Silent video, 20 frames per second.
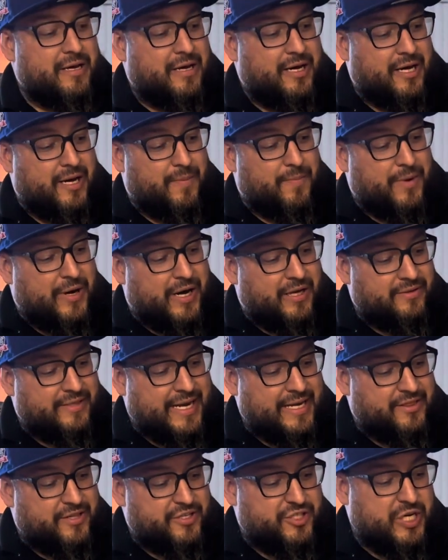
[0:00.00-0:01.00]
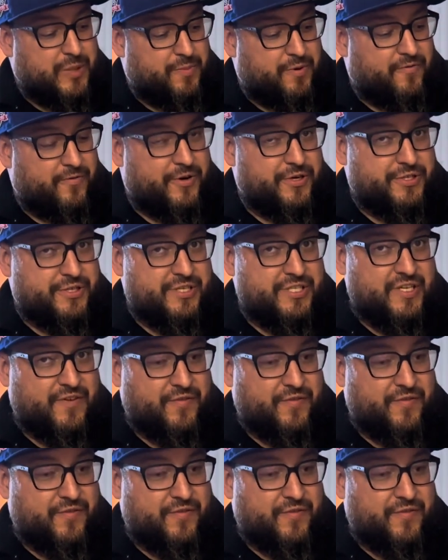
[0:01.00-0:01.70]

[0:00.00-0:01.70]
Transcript: Unlike the cheaper versions,